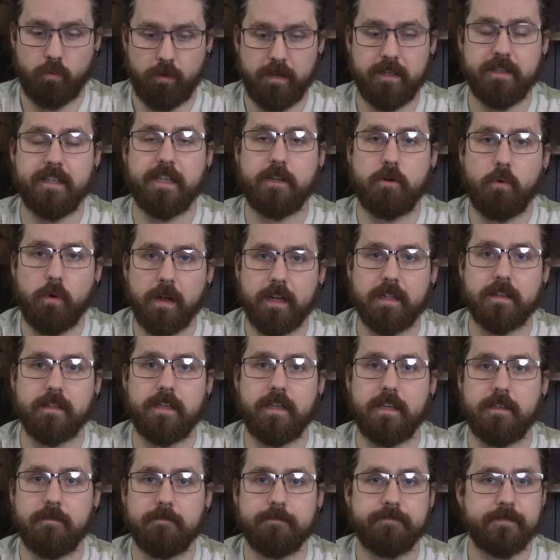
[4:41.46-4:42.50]
really
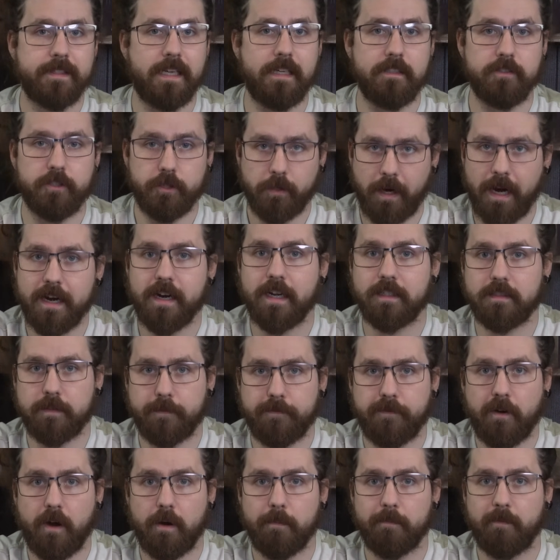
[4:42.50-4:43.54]
quickly and try not
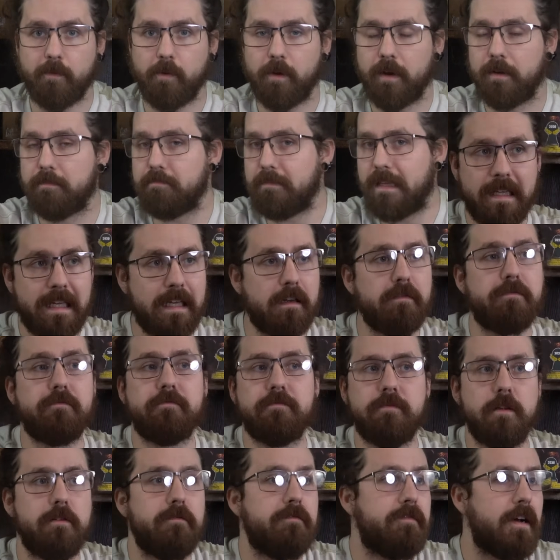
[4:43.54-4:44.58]
to farm for it
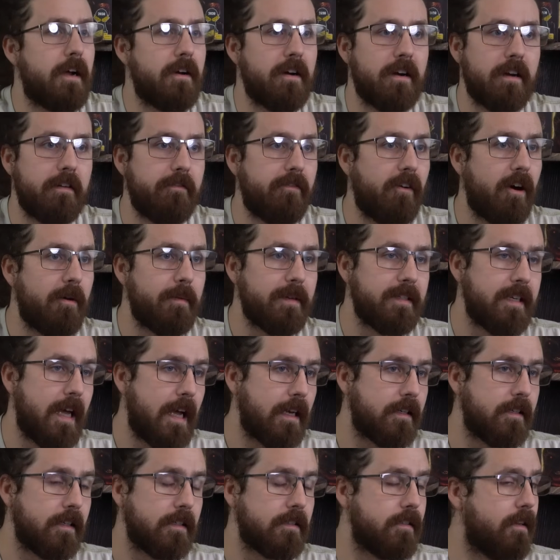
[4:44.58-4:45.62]
if you've found any farming
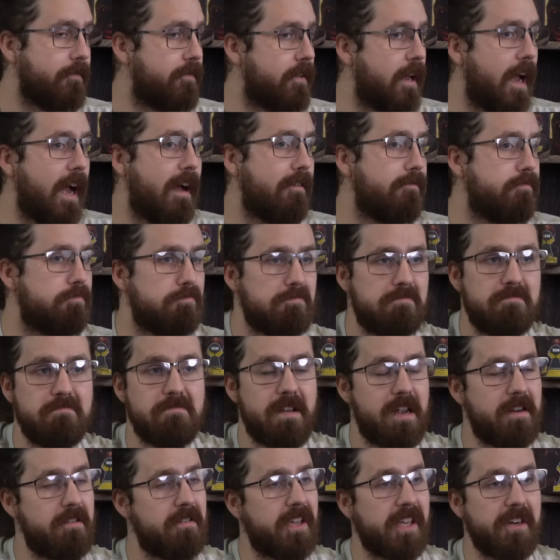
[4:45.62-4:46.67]
tactics. If you have,
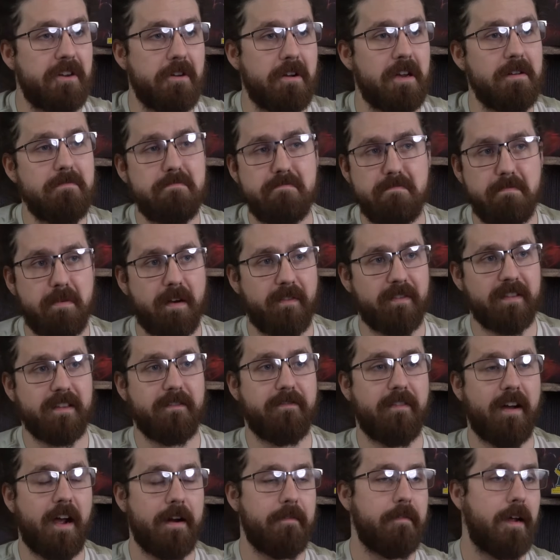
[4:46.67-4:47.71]
and you can do it,
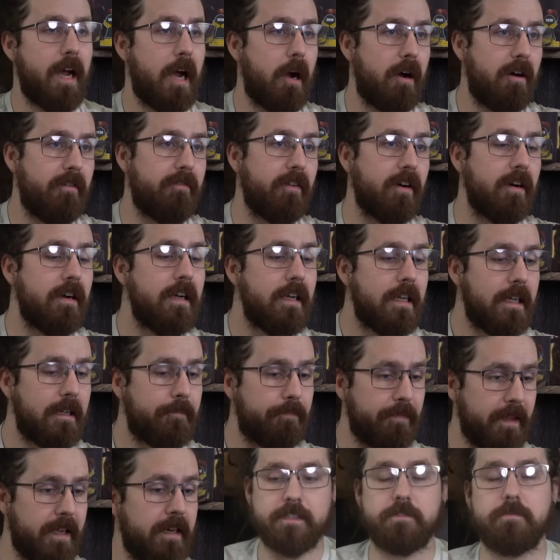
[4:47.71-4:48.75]
perfectly fine. However,
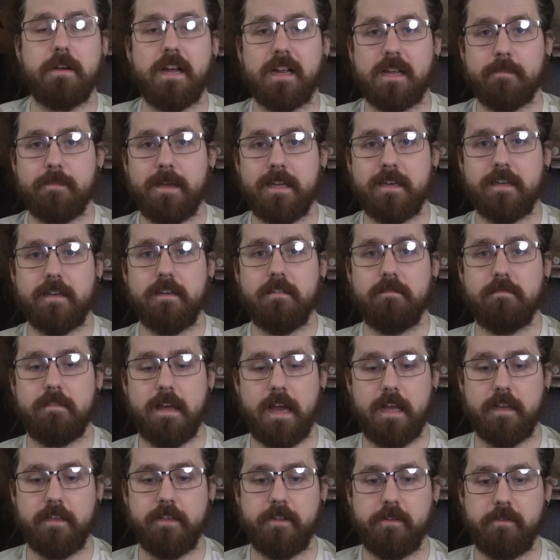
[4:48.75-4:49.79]
it is recommended
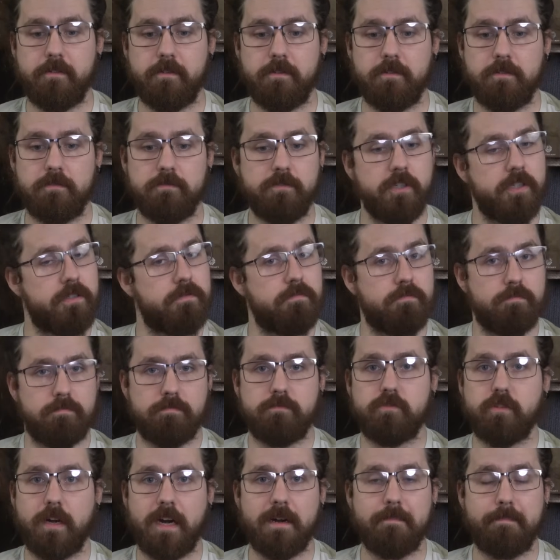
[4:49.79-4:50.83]
that you just
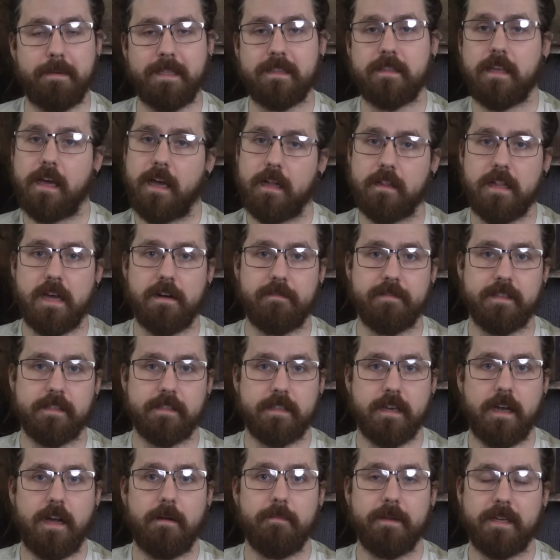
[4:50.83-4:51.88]
try to beat the hell out of
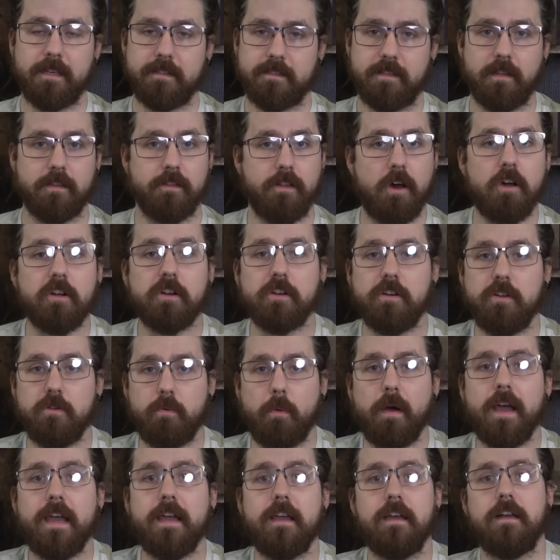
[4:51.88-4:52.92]
this guy, because the longer
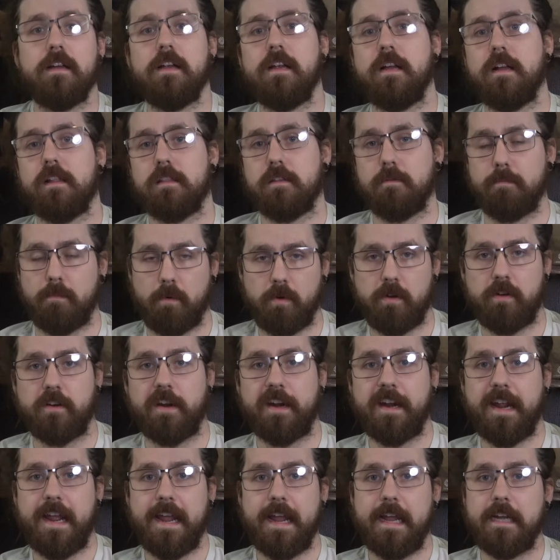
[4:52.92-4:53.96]
you wait, the more
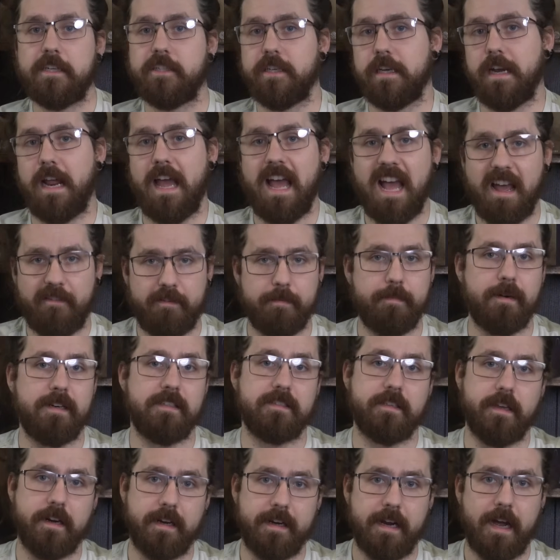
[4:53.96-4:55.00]
you're going to age and
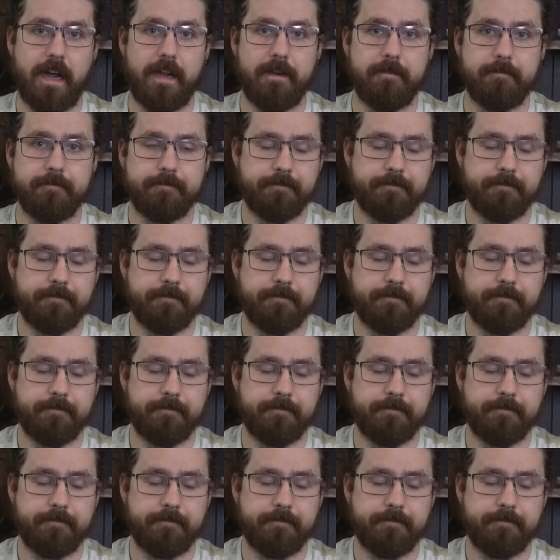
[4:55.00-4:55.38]
everybody's going to die.